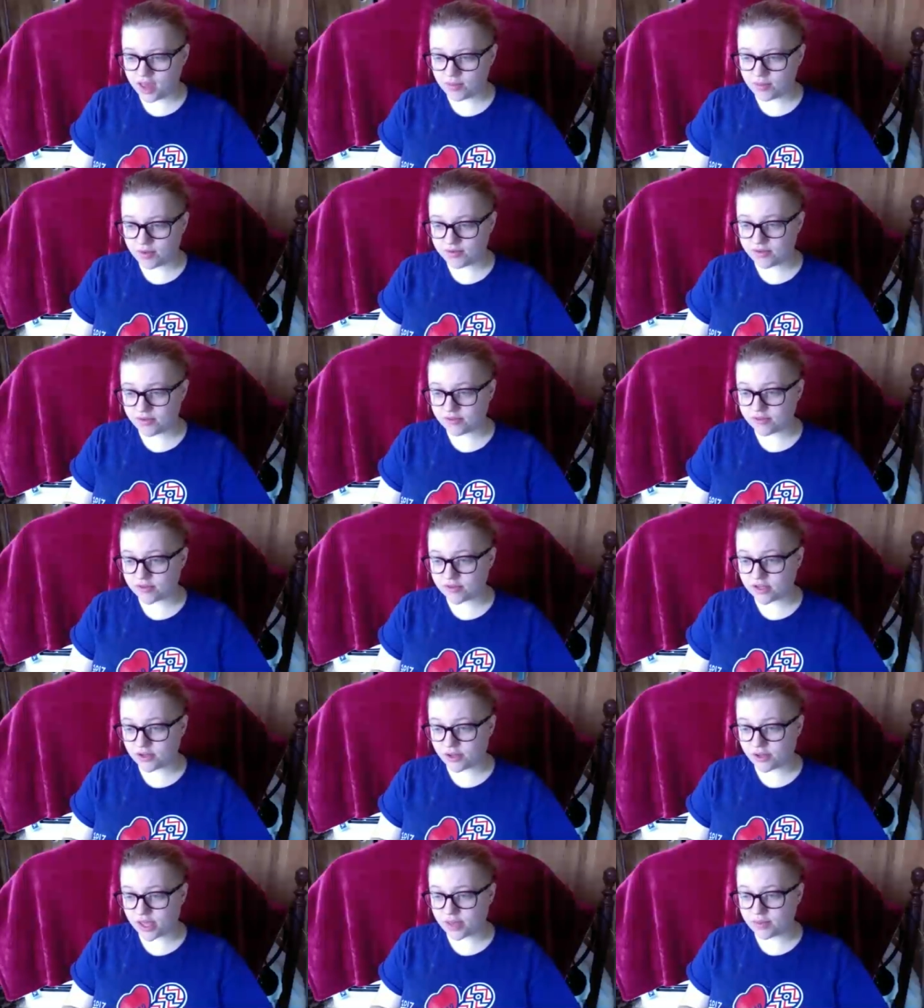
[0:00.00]
And my
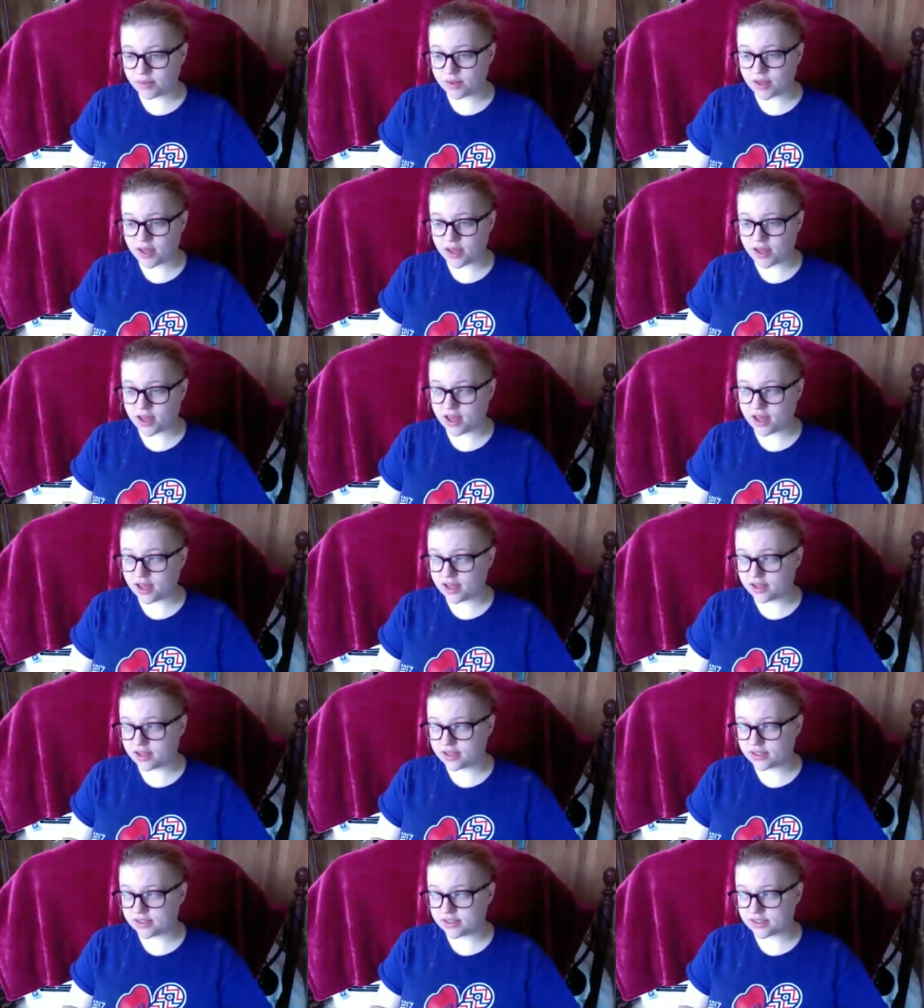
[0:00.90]
favorite video game,
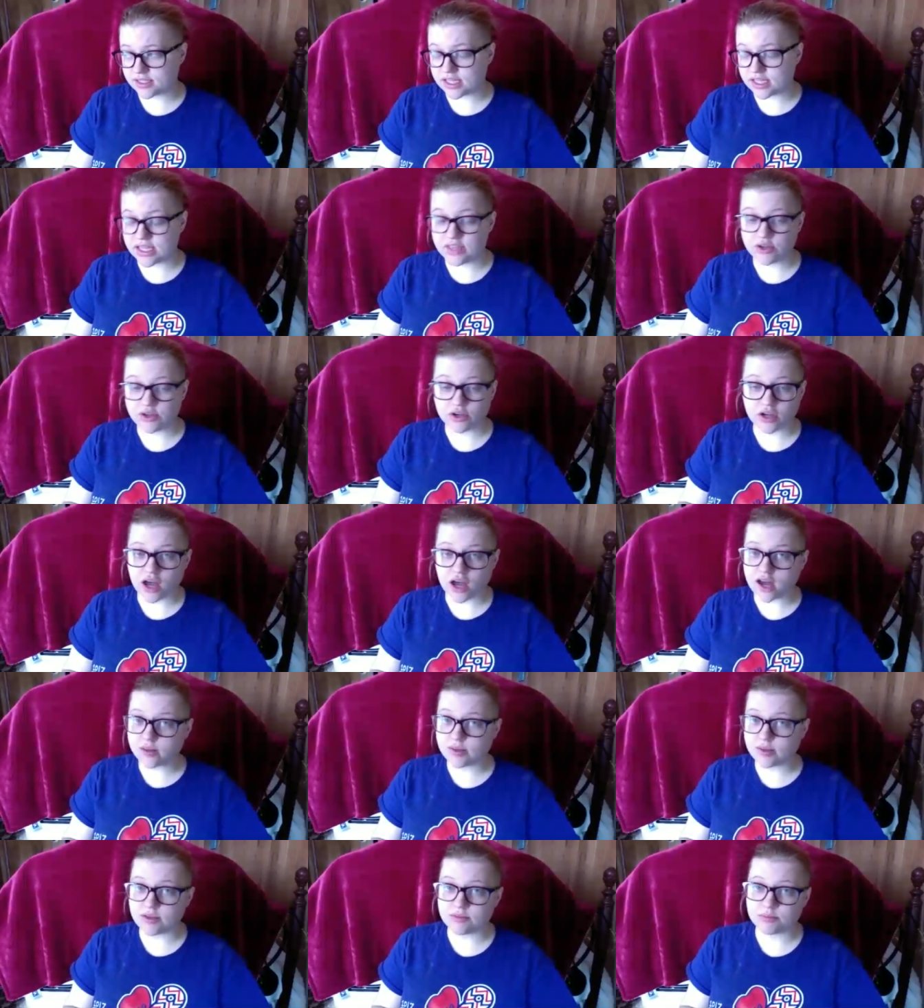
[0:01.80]
it's either
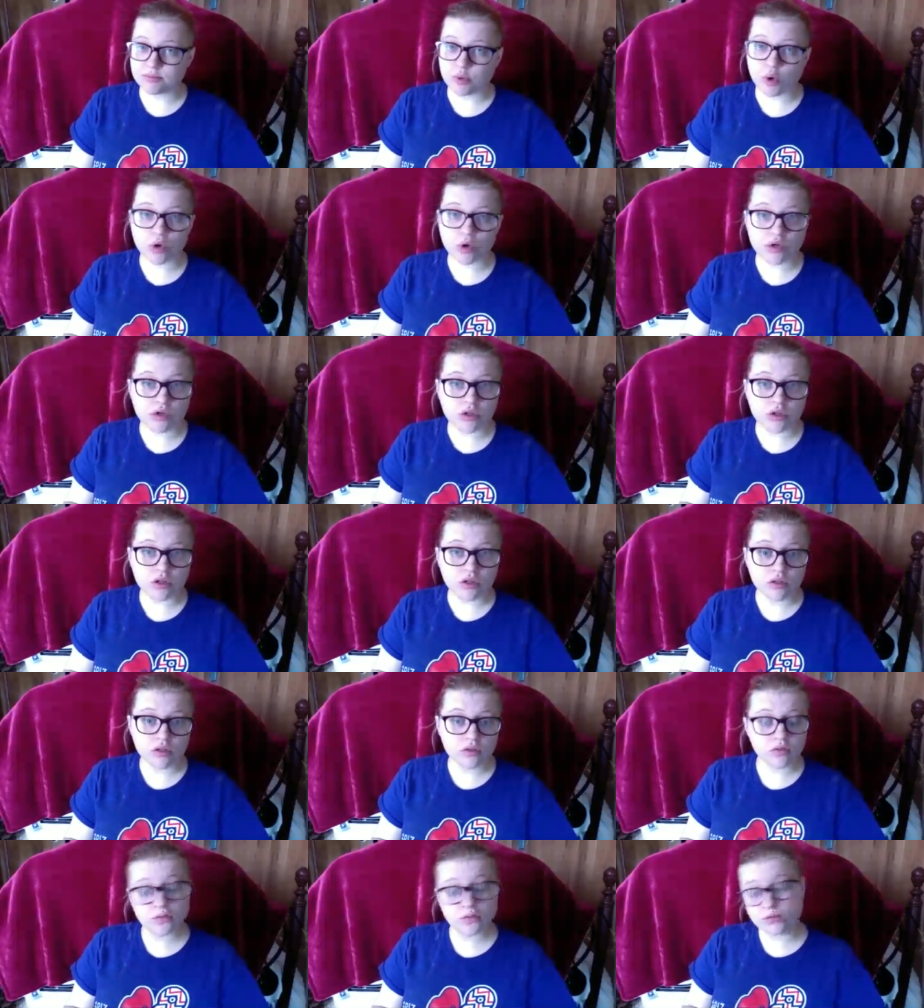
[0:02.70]
gotta be
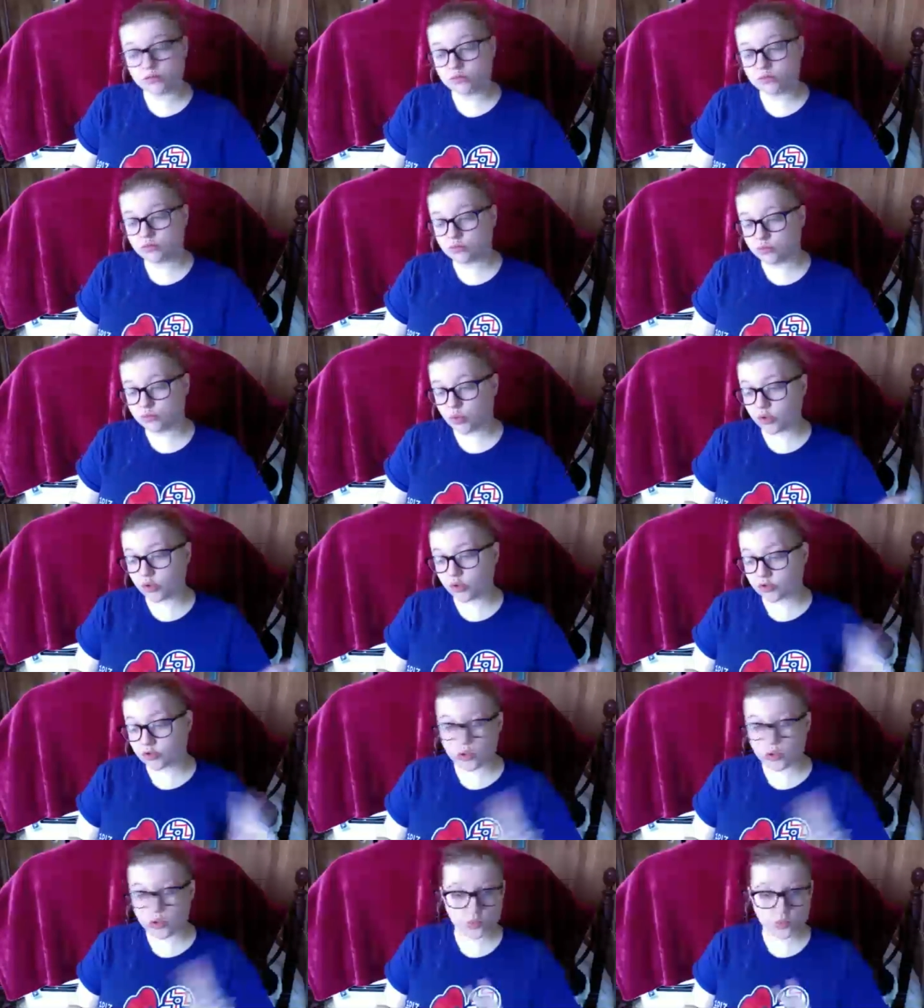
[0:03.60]
Portal
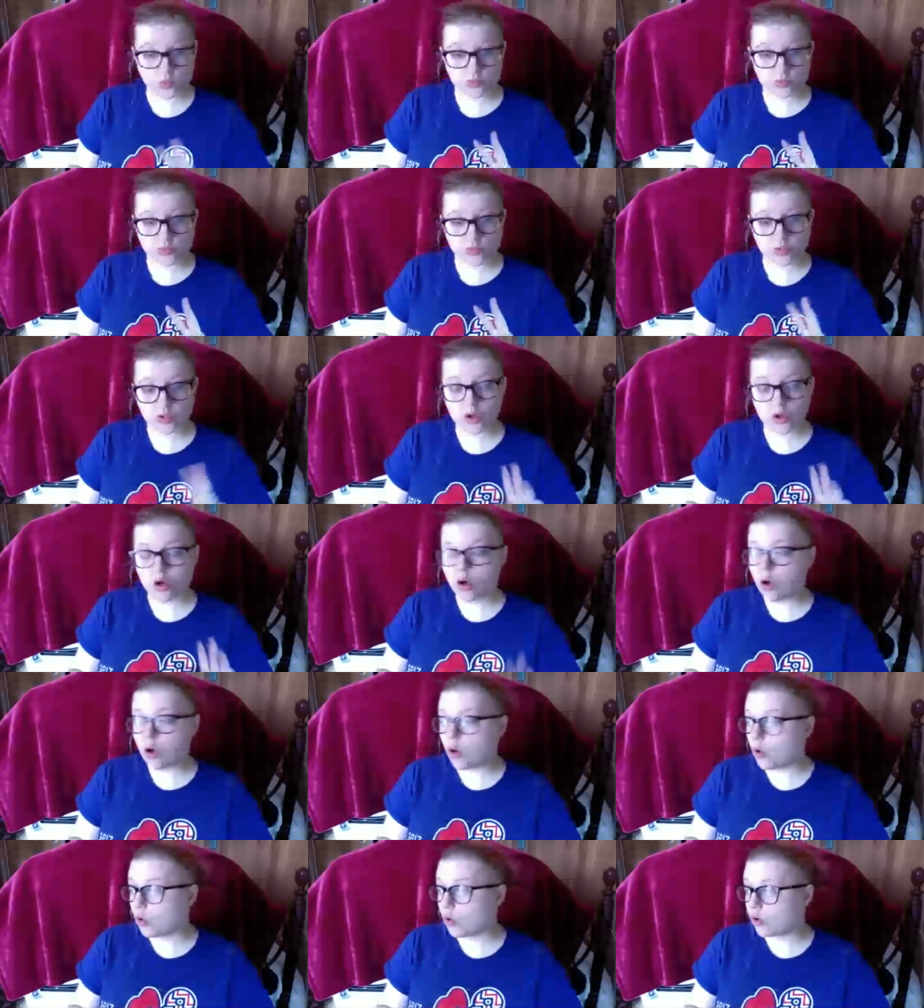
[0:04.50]
2,
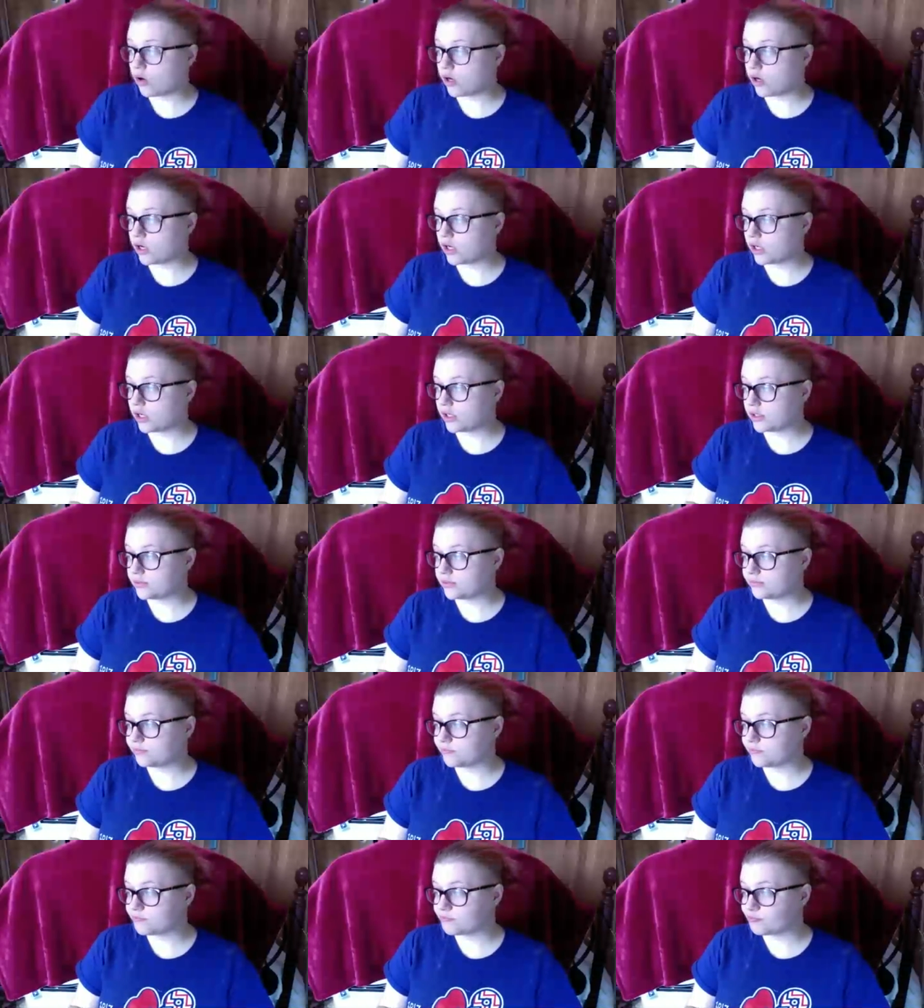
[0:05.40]

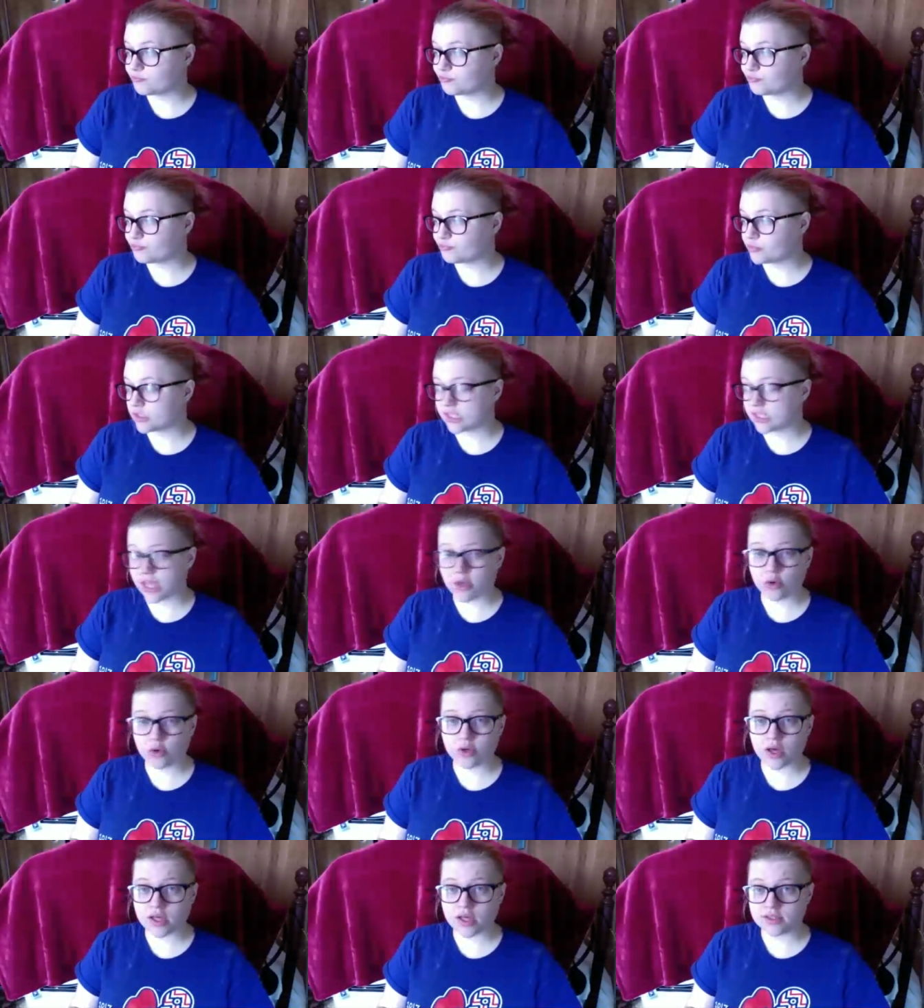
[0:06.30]
or
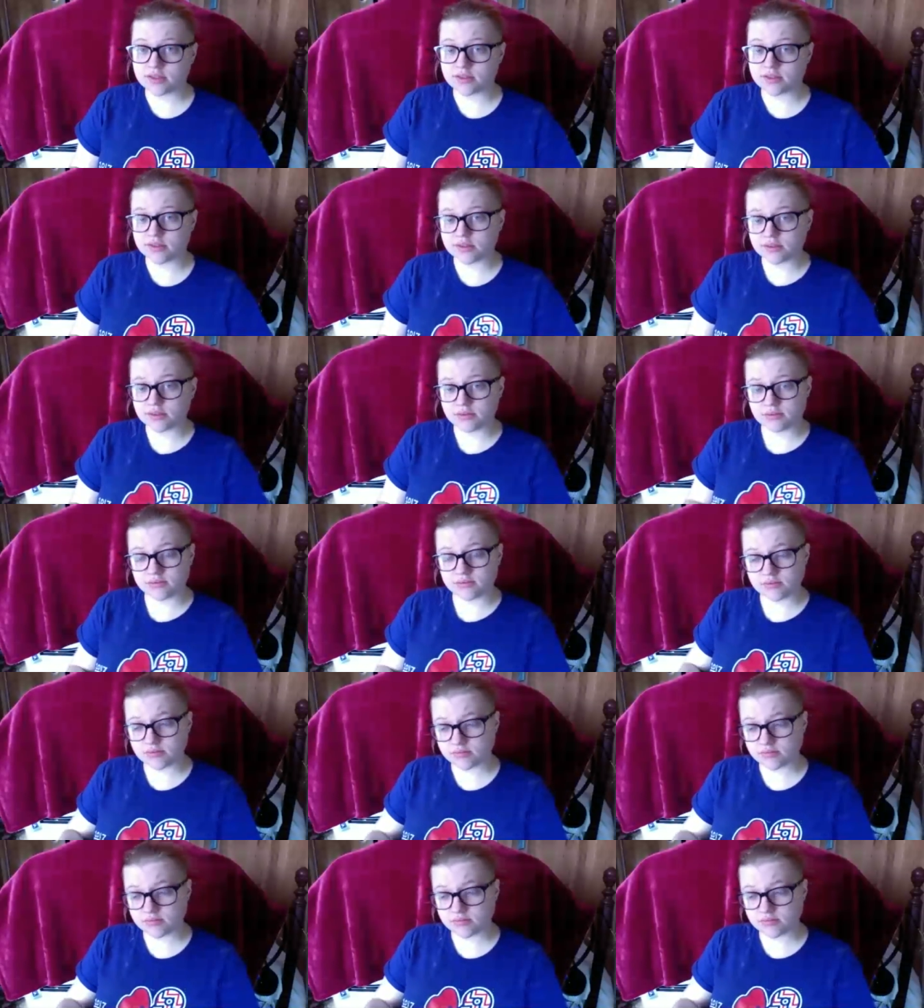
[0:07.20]
Psychonauts.